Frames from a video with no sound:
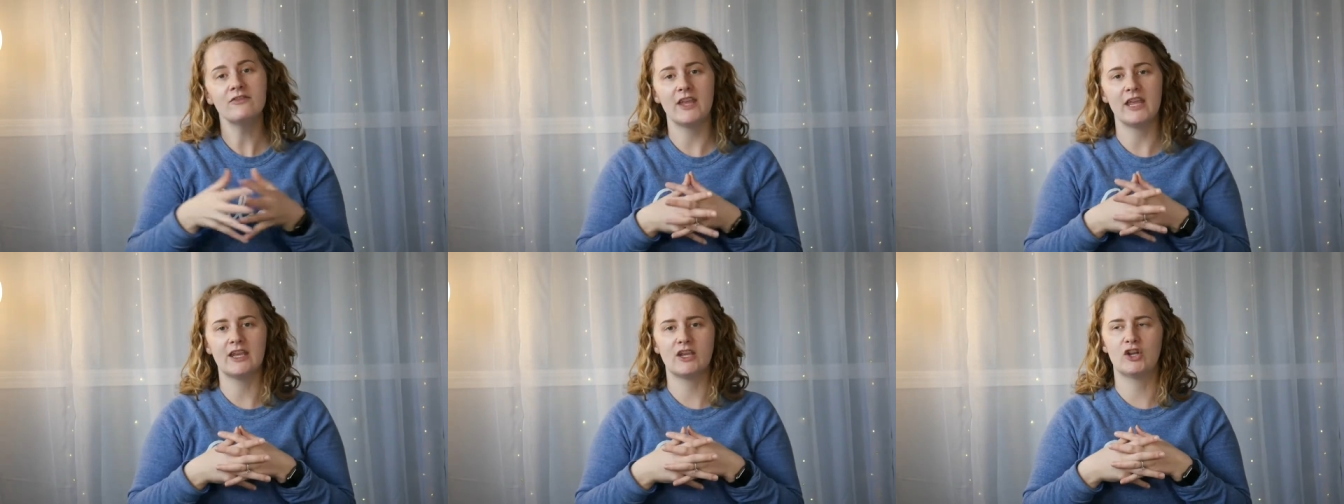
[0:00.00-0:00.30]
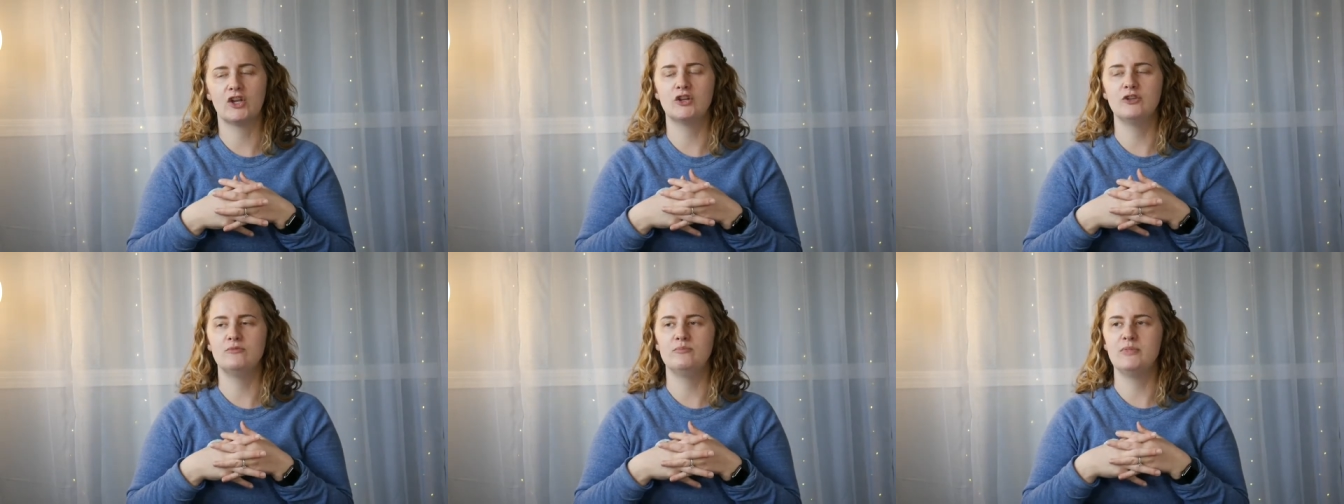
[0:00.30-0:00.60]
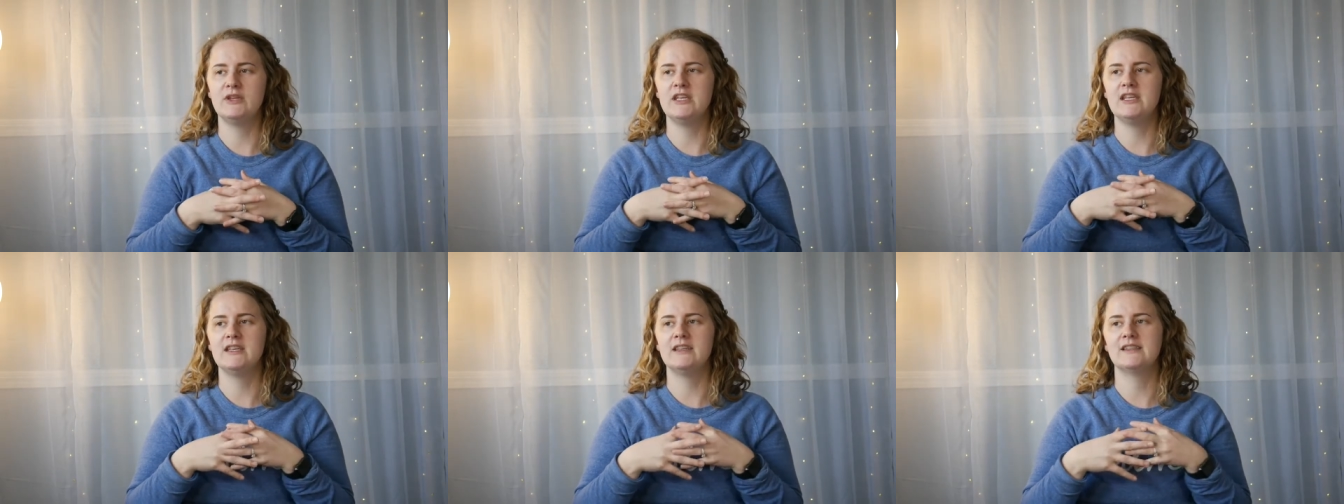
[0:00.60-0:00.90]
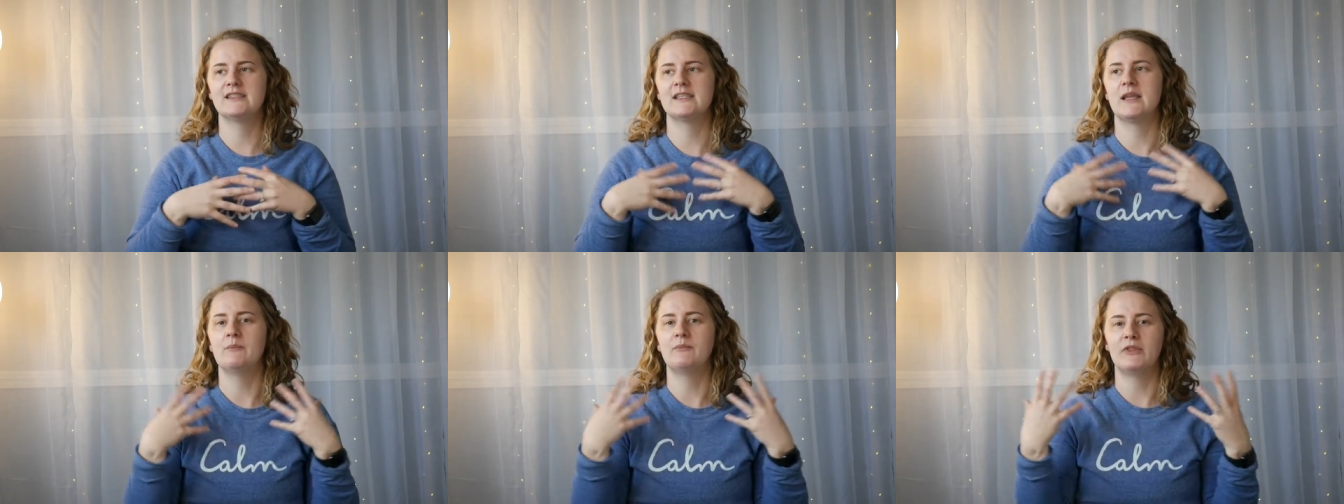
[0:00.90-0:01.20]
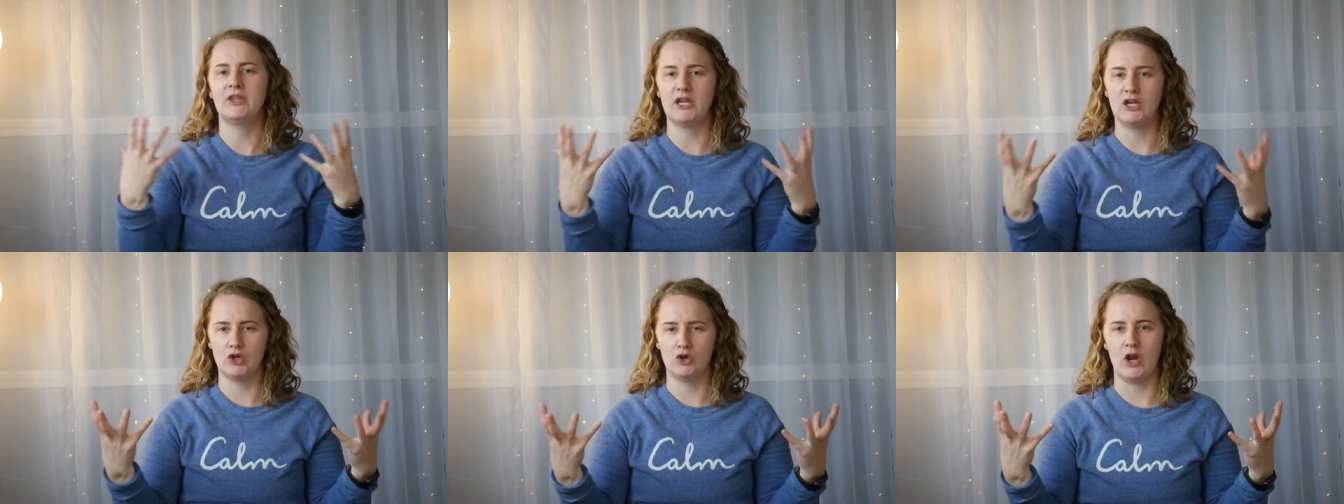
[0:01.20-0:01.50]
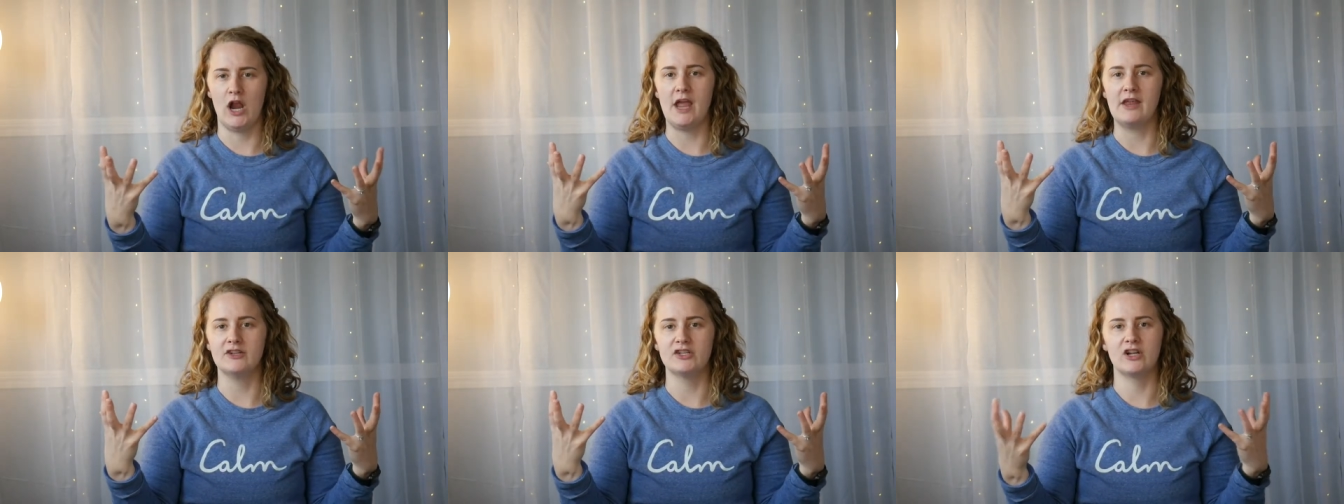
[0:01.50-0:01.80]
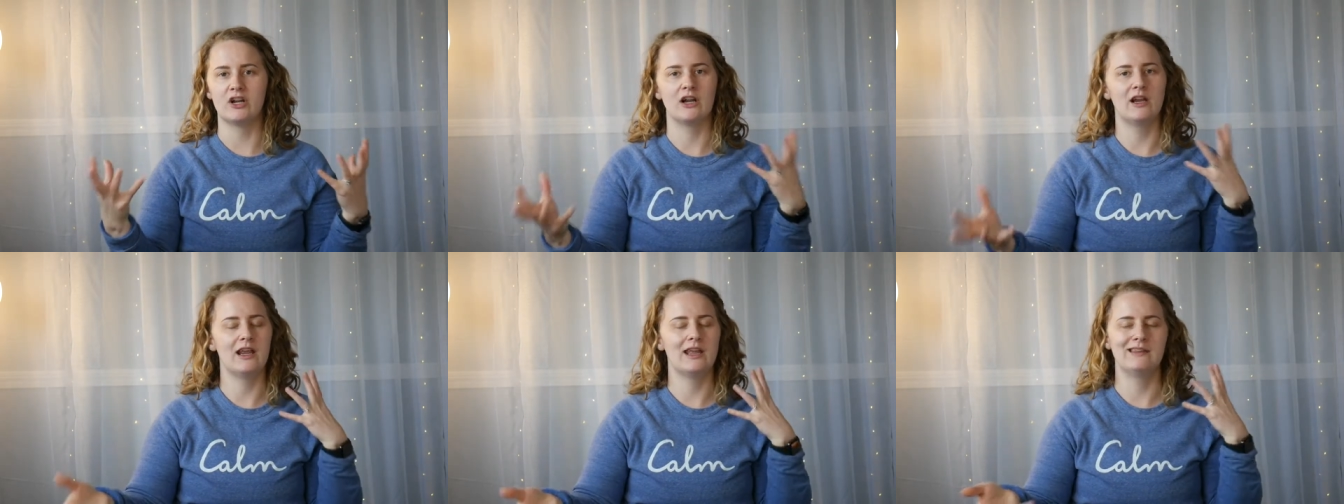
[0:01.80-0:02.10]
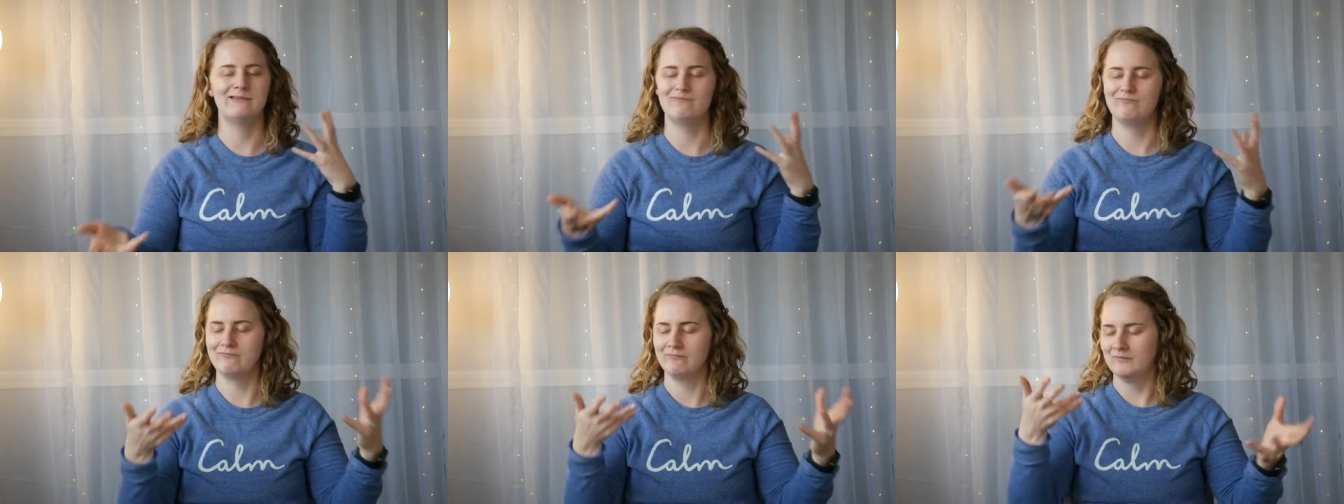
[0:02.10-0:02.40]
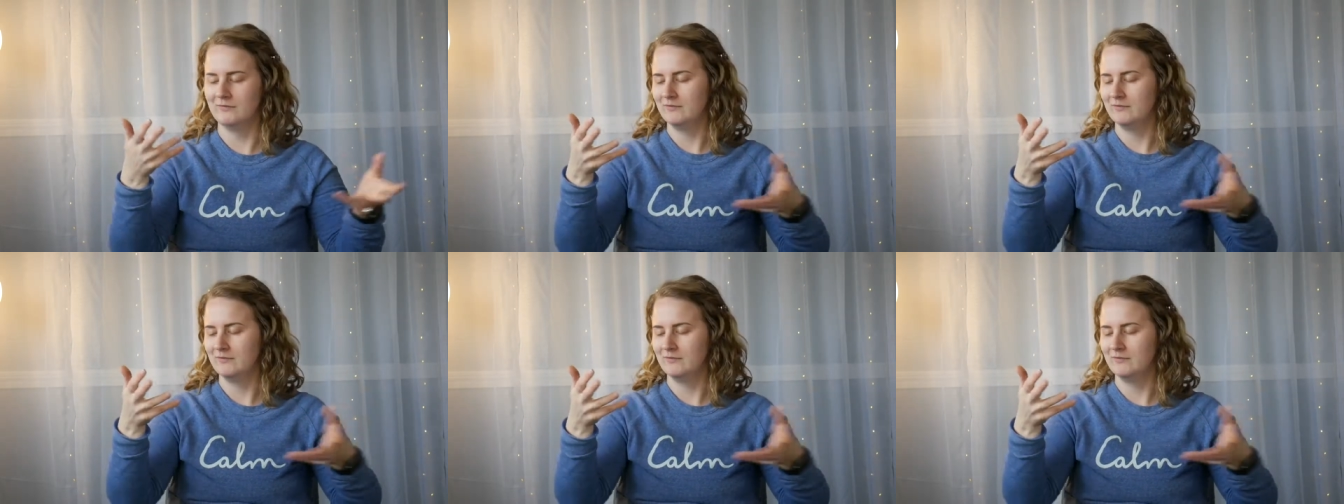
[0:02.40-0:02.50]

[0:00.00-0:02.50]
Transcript: It could be something grander, and